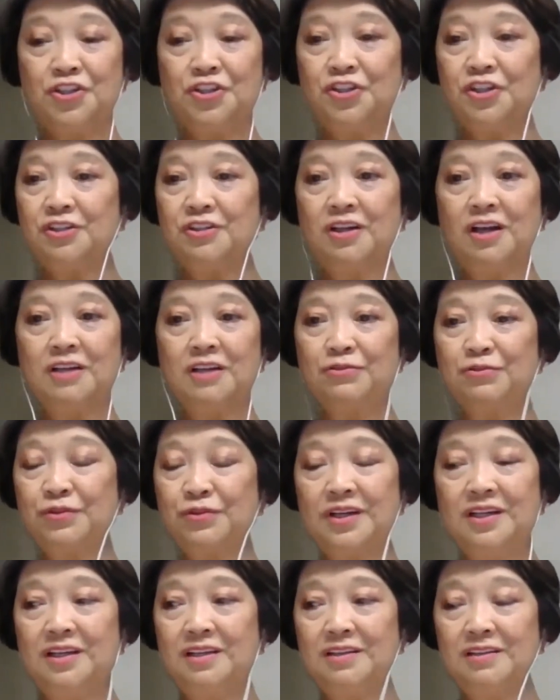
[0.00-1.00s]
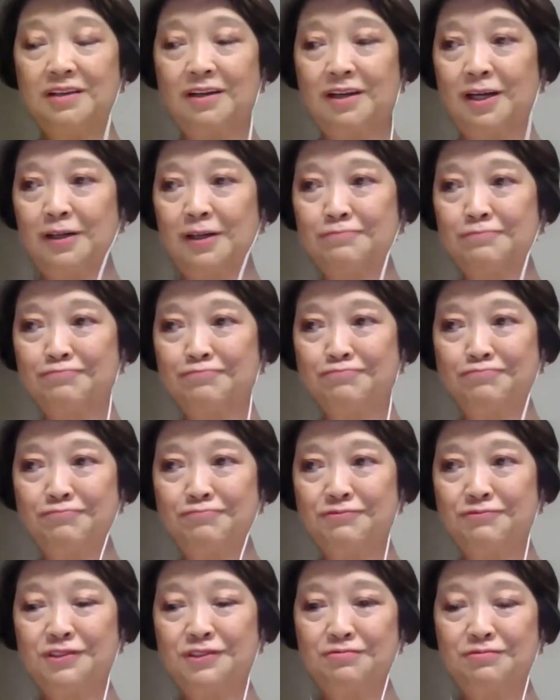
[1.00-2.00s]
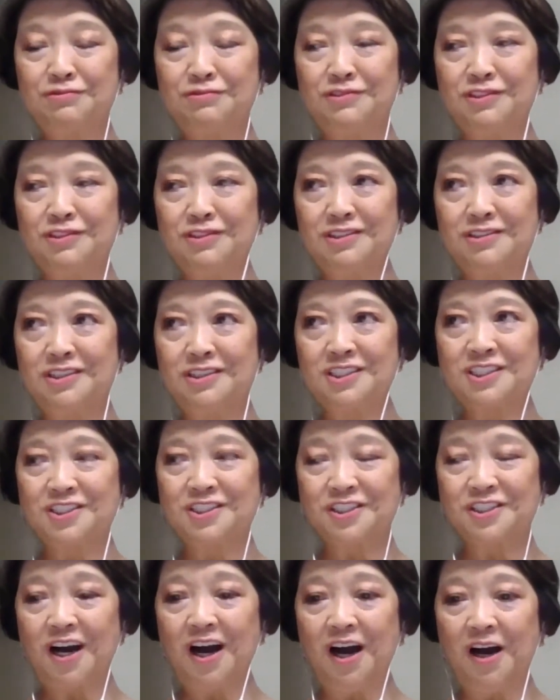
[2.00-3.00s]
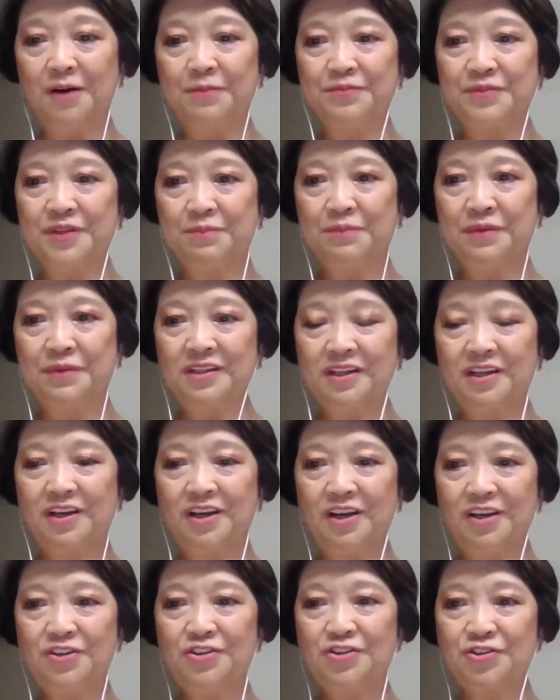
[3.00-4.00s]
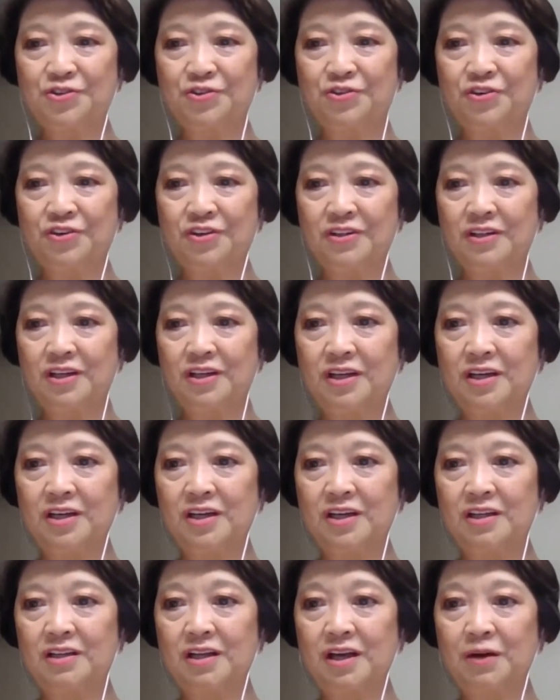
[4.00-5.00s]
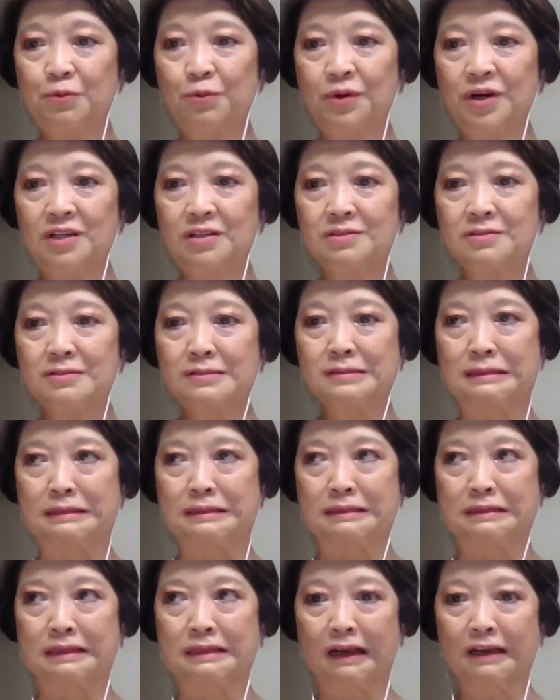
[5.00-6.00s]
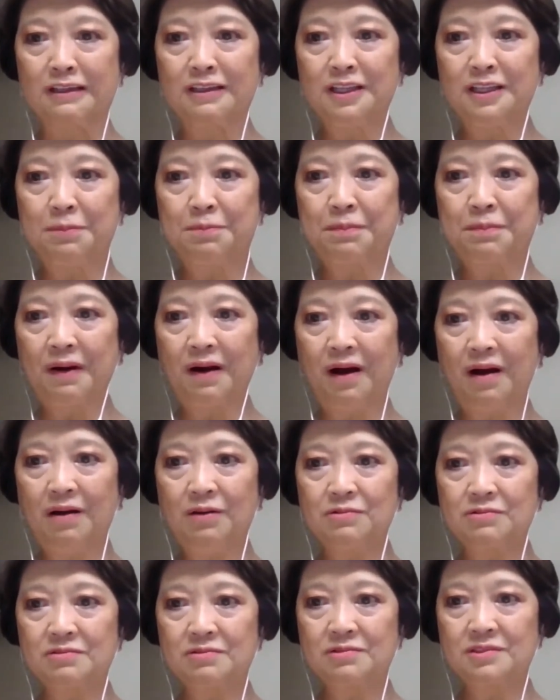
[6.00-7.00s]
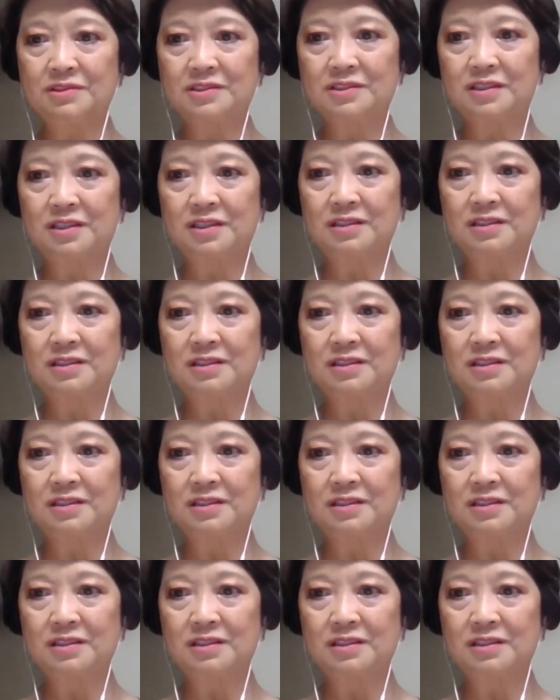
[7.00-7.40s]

she did not really stop the medication, and I was 90 pounds.